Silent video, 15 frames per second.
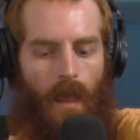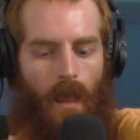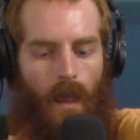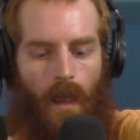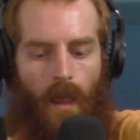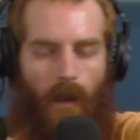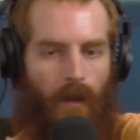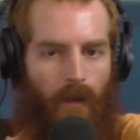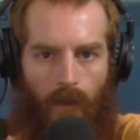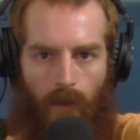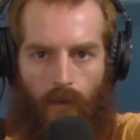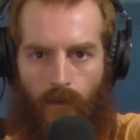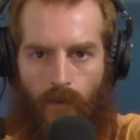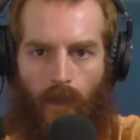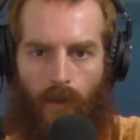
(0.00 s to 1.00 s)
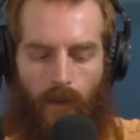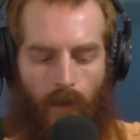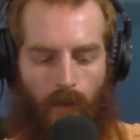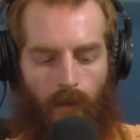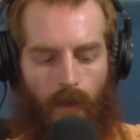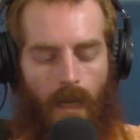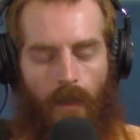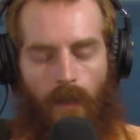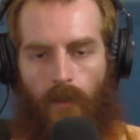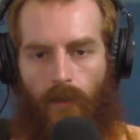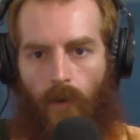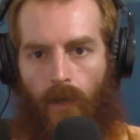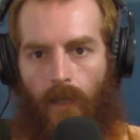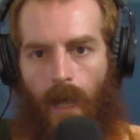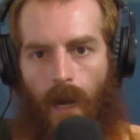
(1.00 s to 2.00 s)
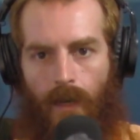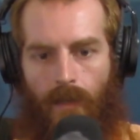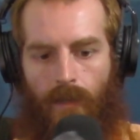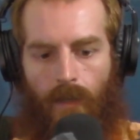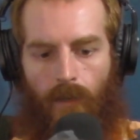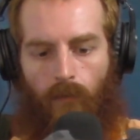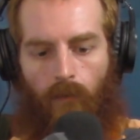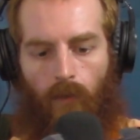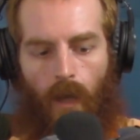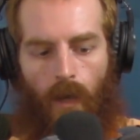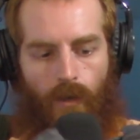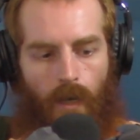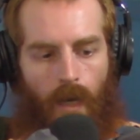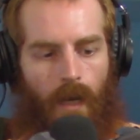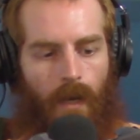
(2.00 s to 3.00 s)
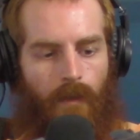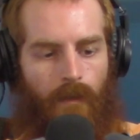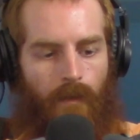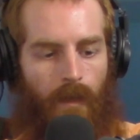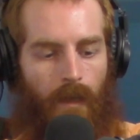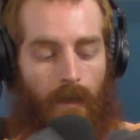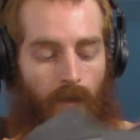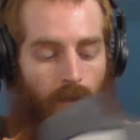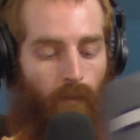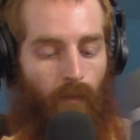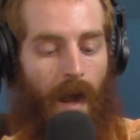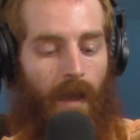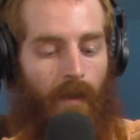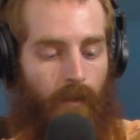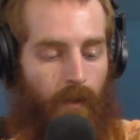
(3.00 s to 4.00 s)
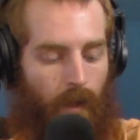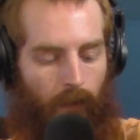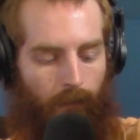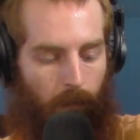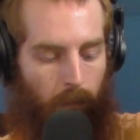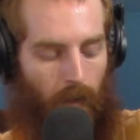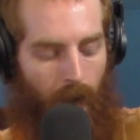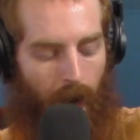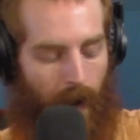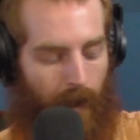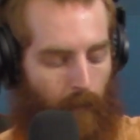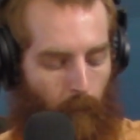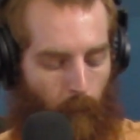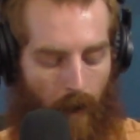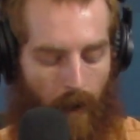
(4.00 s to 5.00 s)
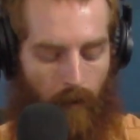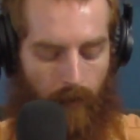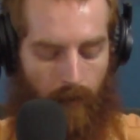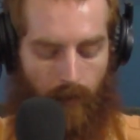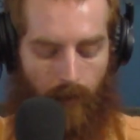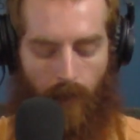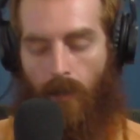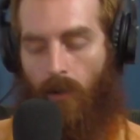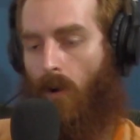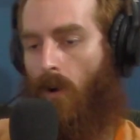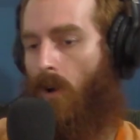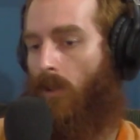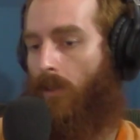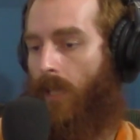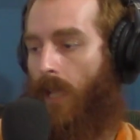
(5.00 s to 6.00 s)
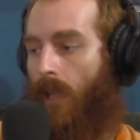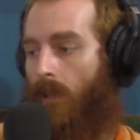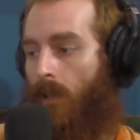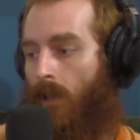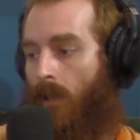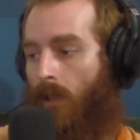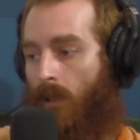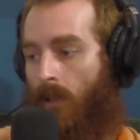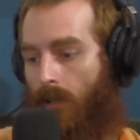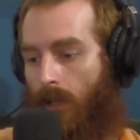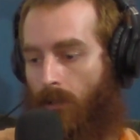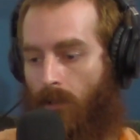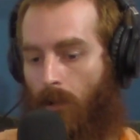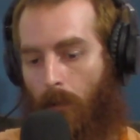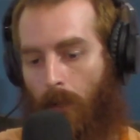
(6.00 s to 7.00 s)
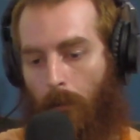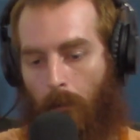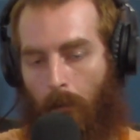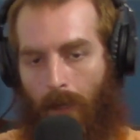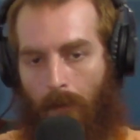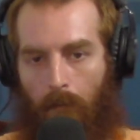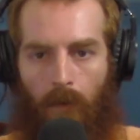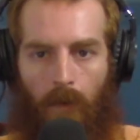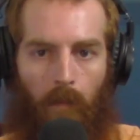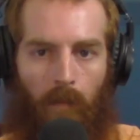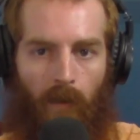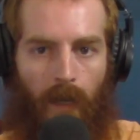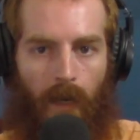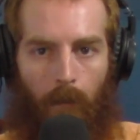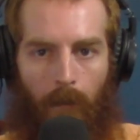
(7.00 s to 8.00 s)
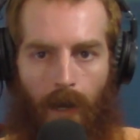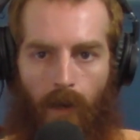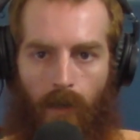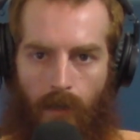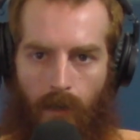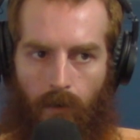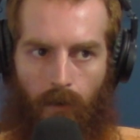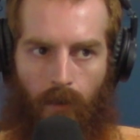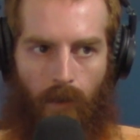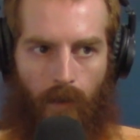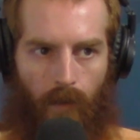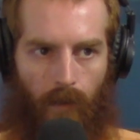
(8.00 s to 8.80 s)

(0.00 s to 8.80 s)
and there's nothing underneath it, so it kind of sits flush, and it's rather comfortable. I can wear this thing all day. Now, some people might complain about it during